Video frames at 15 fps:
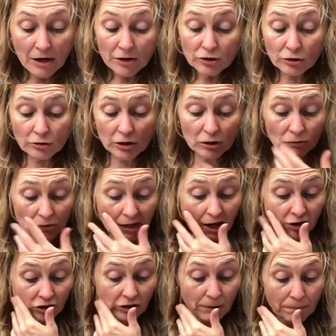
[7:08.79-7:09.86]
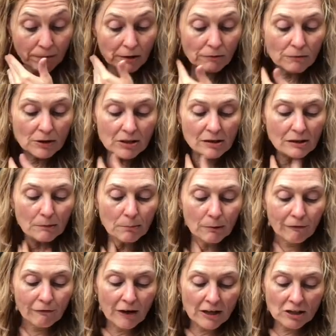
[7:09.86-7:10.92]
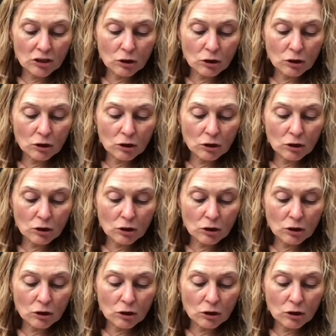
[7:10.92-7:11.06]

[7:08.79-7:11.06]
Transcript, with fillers: So this was actually a pretty reasonable fix.